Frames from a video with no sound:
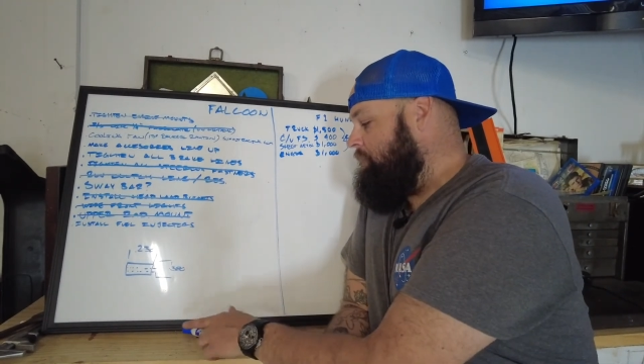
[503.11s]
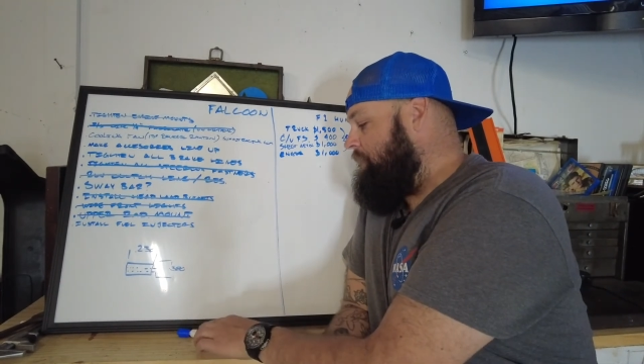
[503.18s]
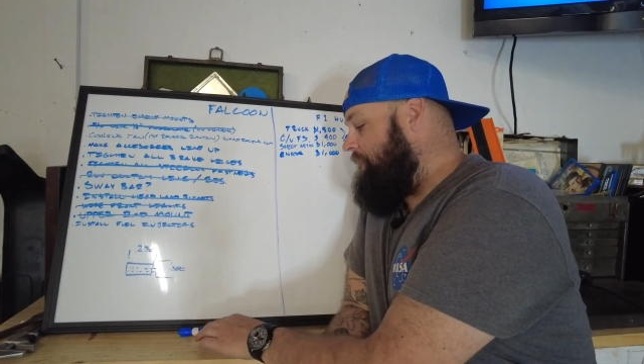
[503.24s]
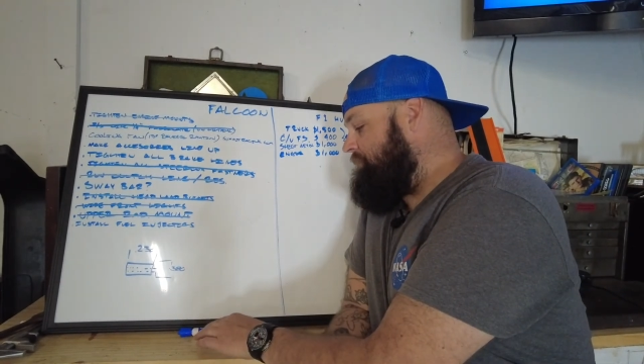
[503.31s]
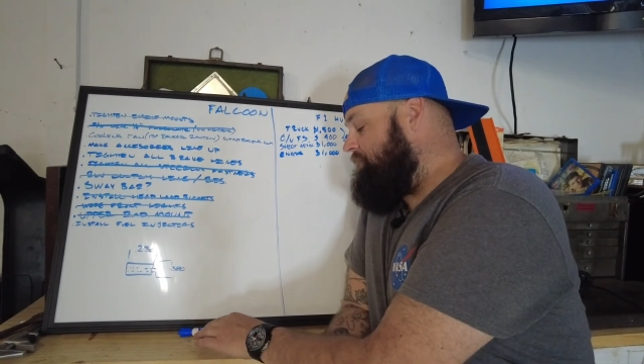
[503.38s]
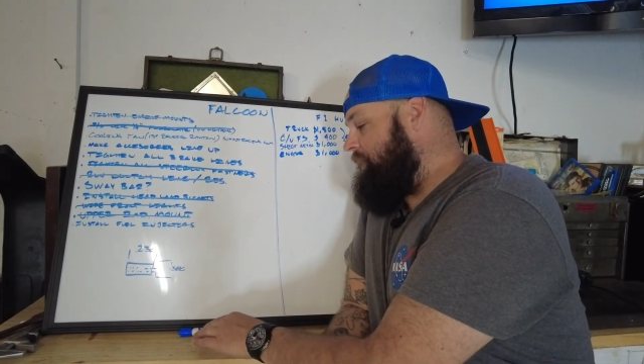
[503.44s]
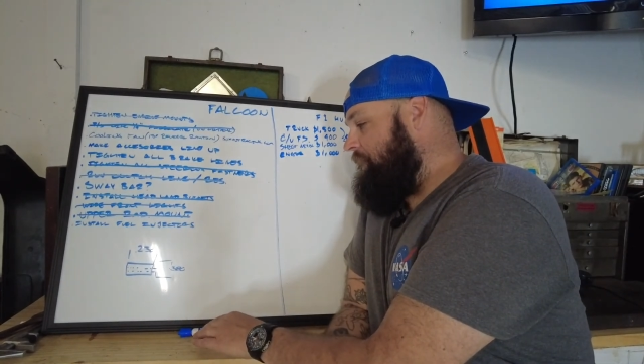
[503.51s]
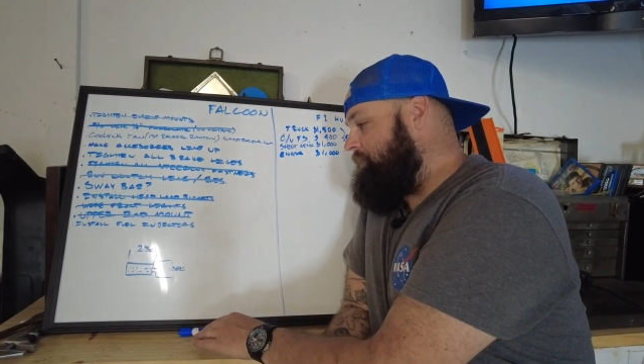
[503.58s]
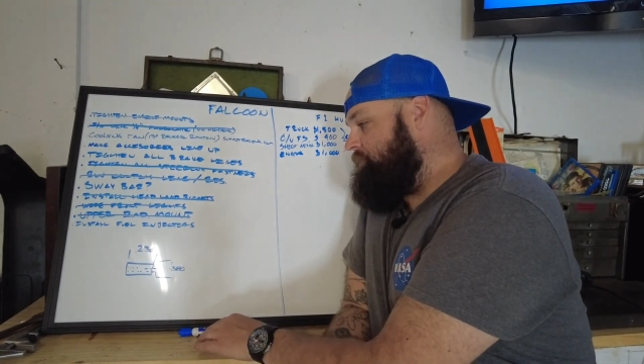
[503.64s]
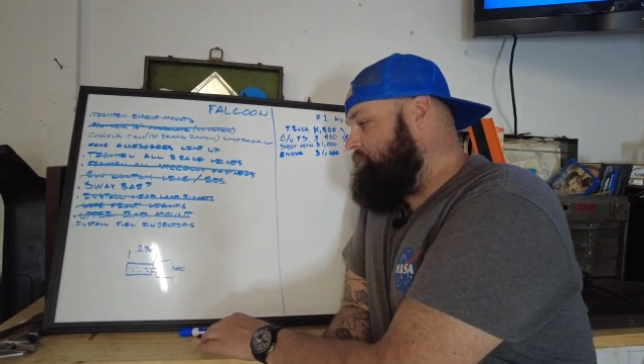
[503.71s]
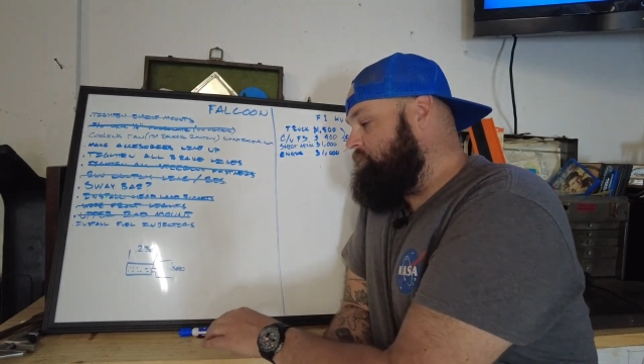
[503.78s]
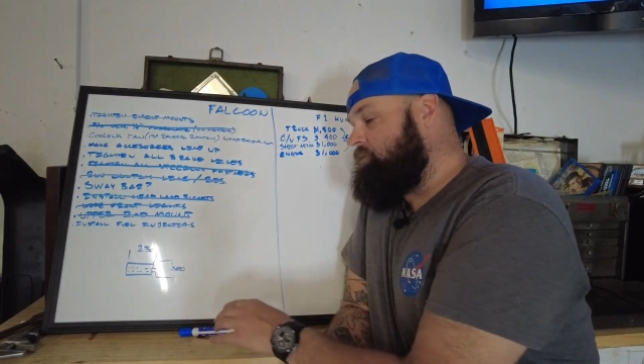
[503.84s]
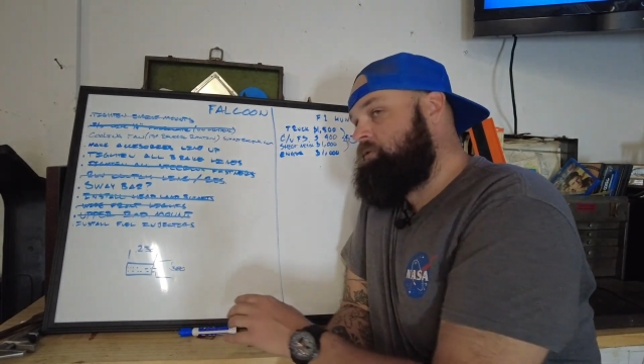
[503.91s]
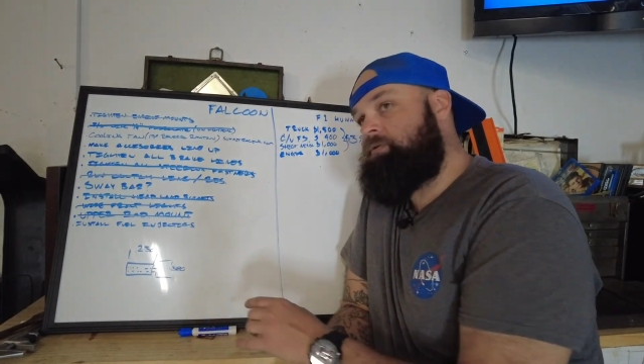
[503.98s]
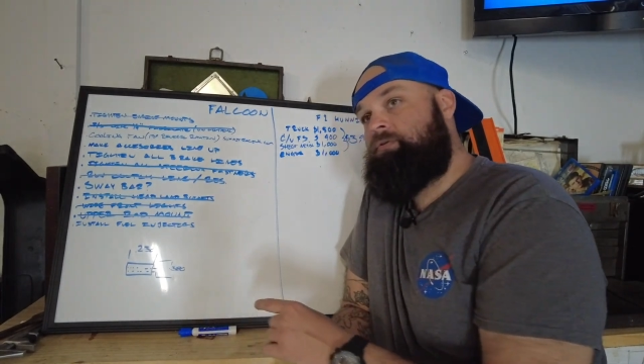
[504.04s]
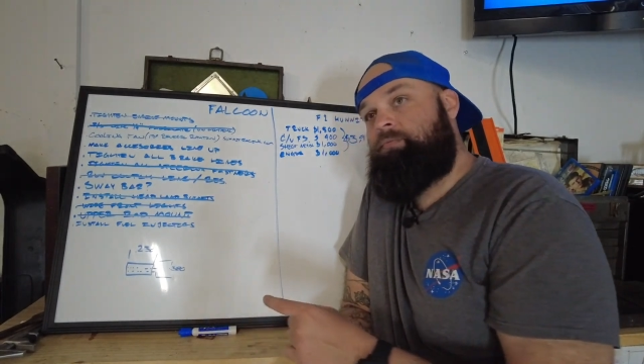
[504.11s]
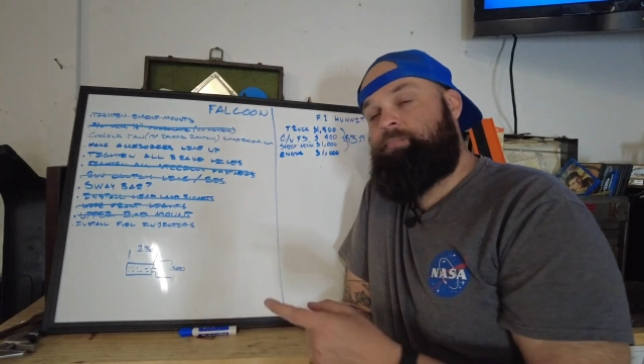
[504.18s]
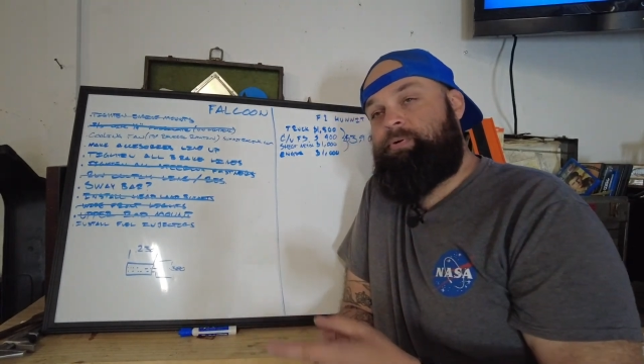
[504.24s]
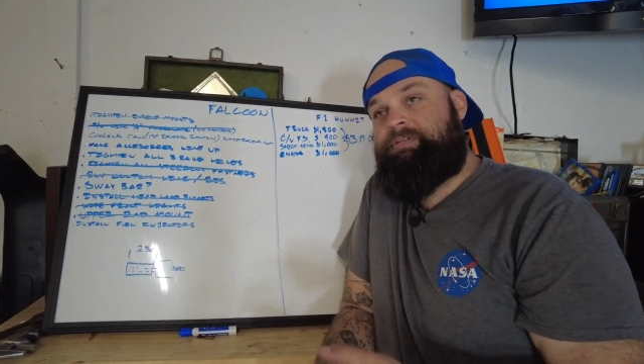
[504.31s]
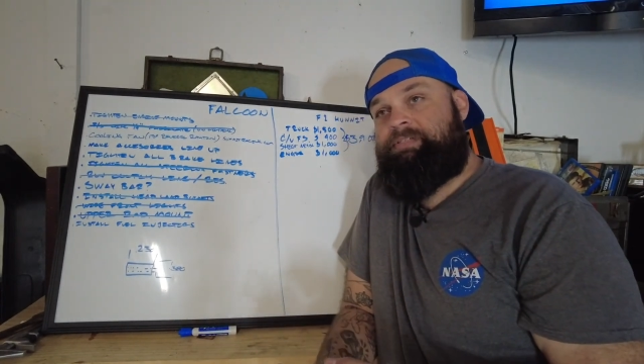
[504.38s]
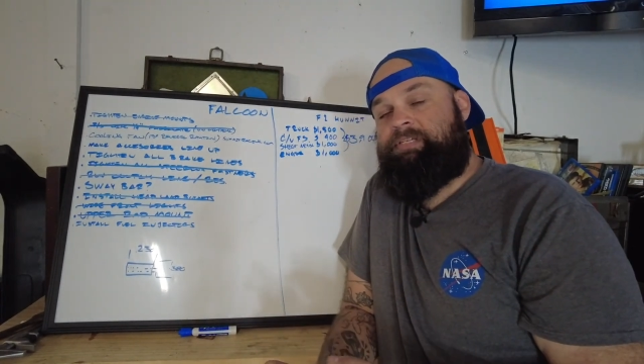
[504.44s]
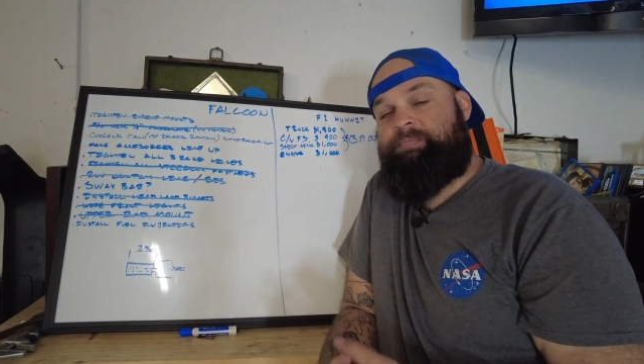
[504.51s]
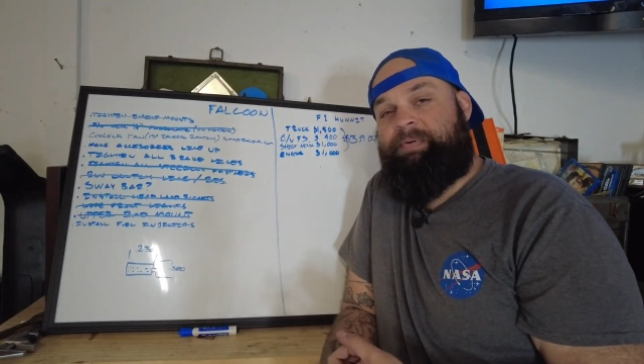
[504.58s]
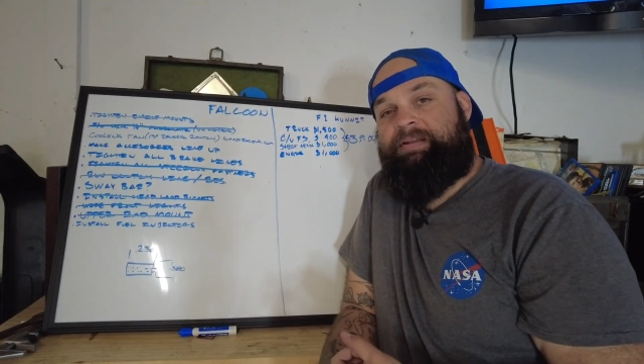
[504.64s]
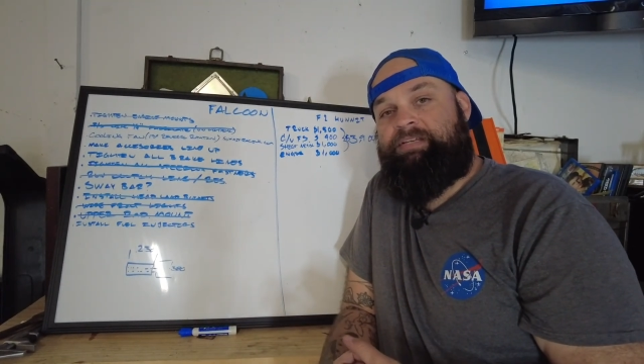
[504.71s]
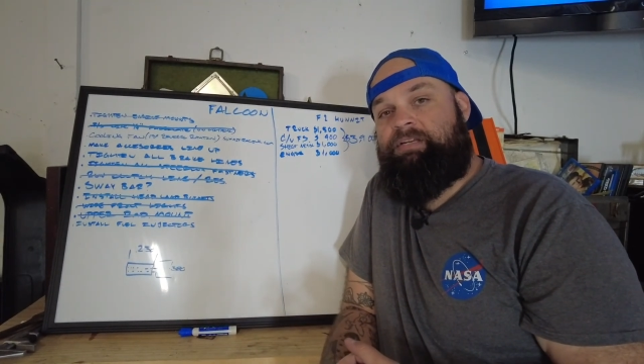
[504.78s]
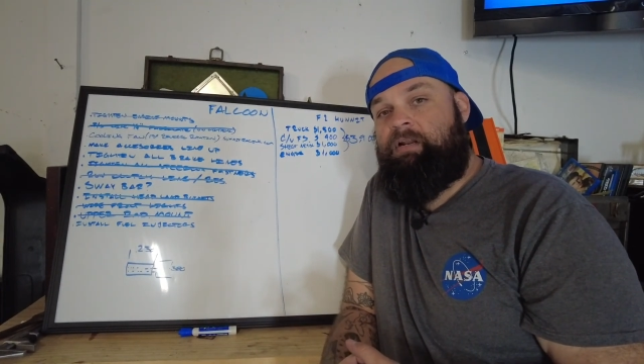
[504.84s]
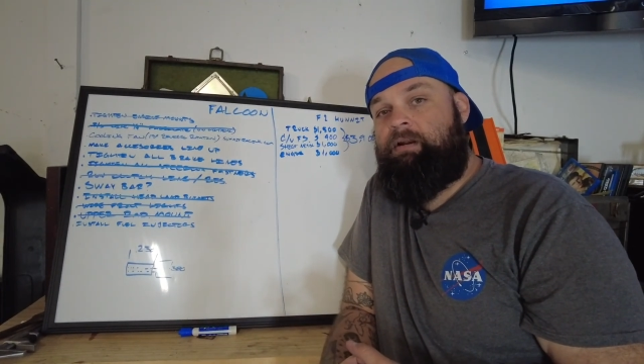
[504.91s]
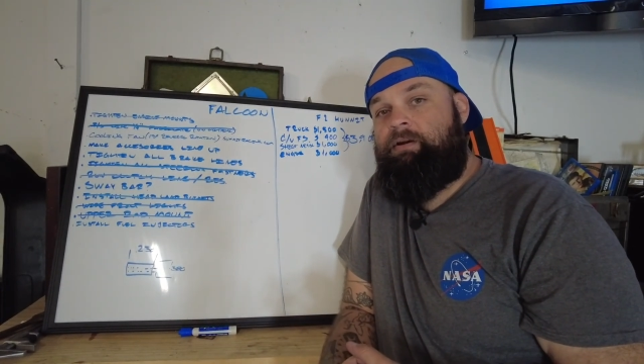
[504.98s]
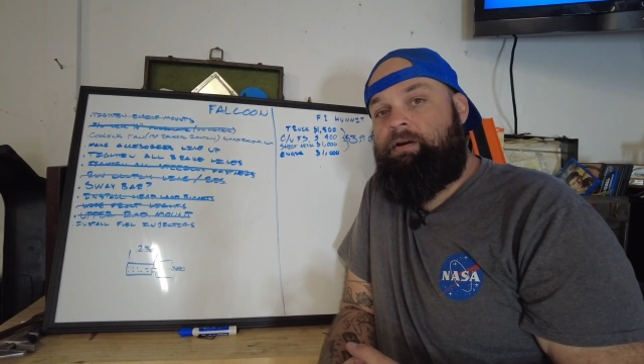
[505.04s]
I've got to put
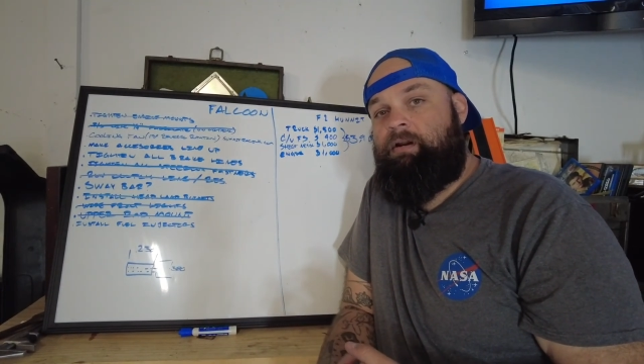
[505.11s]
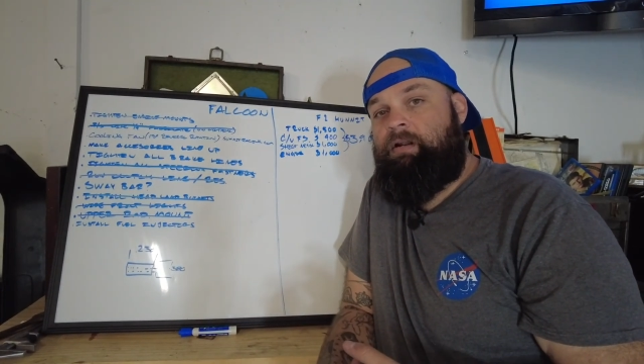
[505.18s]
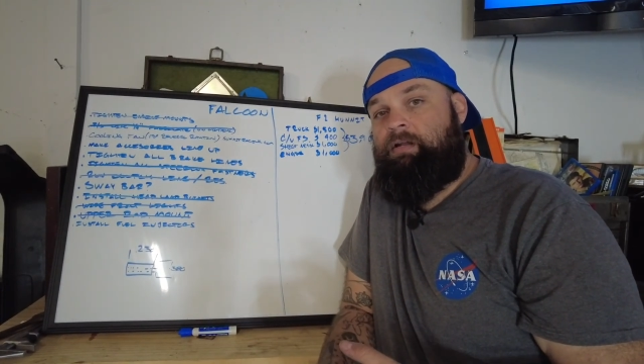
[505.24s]
suspension under it,